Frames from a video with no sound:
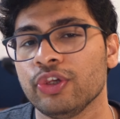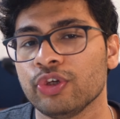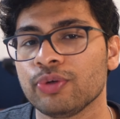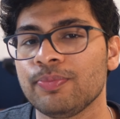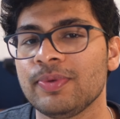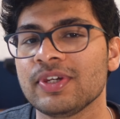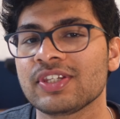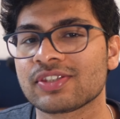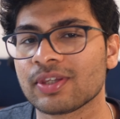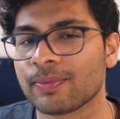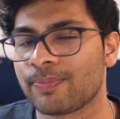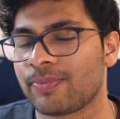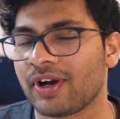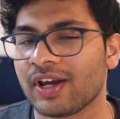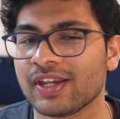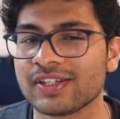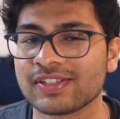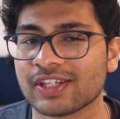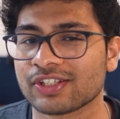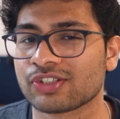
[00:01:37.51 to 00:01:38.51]
you'd be
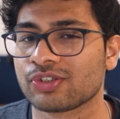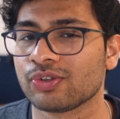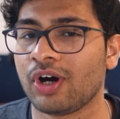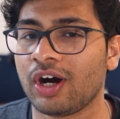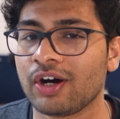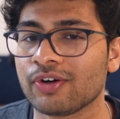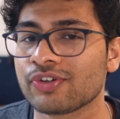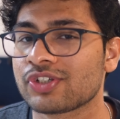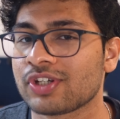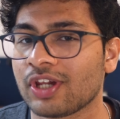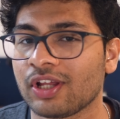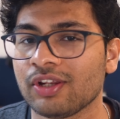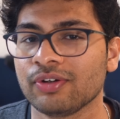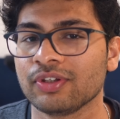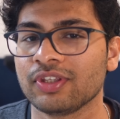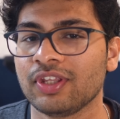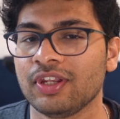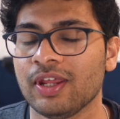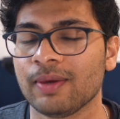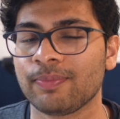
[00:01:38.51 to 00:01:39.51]
surprised as to how
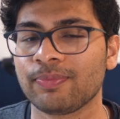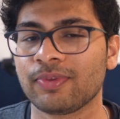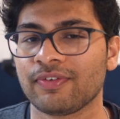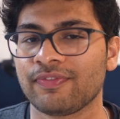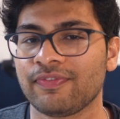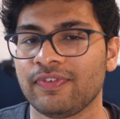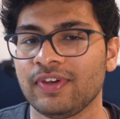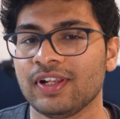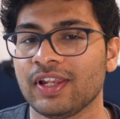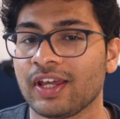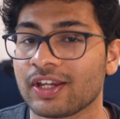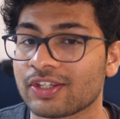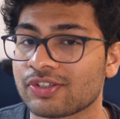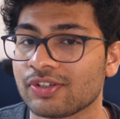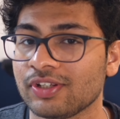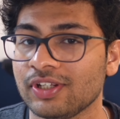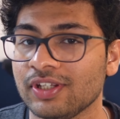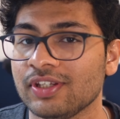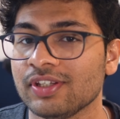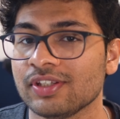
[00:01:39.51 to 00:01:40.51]
shallow the depth of field
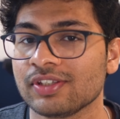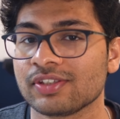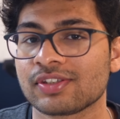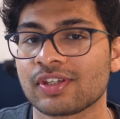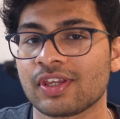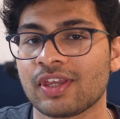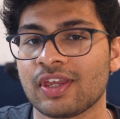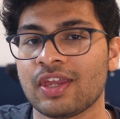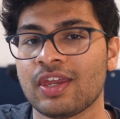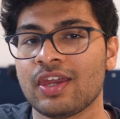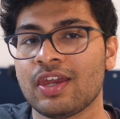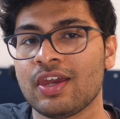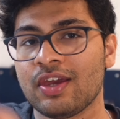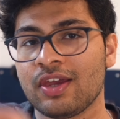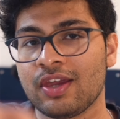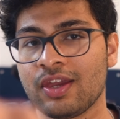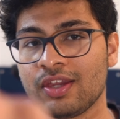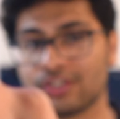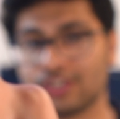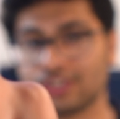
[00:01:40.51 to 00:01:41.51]
actually is.
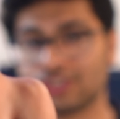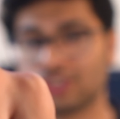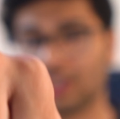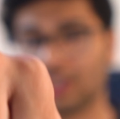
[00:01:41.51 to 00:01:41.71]
Just